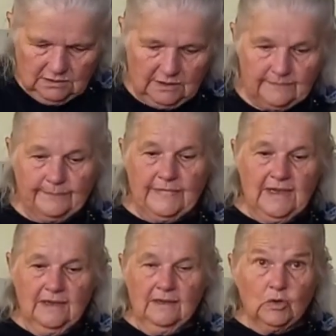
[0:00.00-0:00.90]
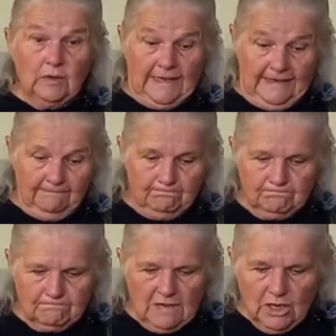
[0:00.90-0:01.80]
So, cool, eh?
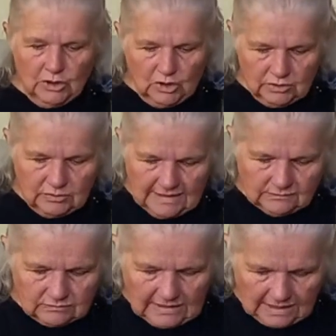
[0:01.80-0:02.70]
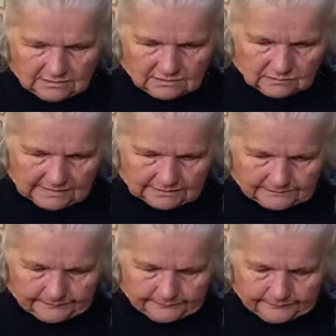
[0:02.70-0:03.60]
You can do that with cakes as
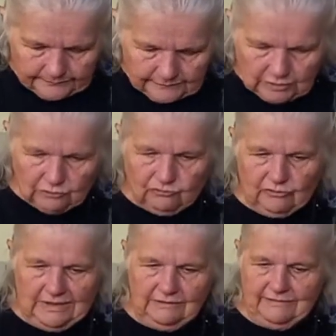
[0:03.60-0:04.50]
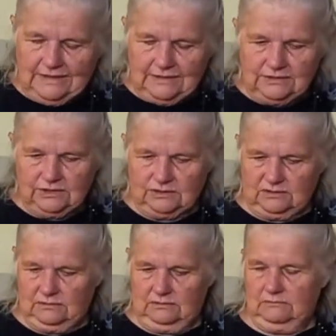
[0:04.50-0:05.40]
well. So it really
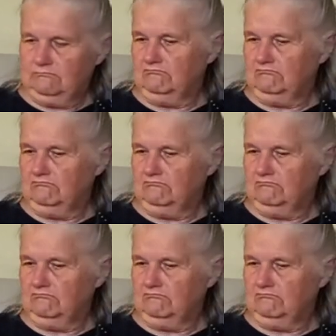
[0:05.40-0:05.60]
just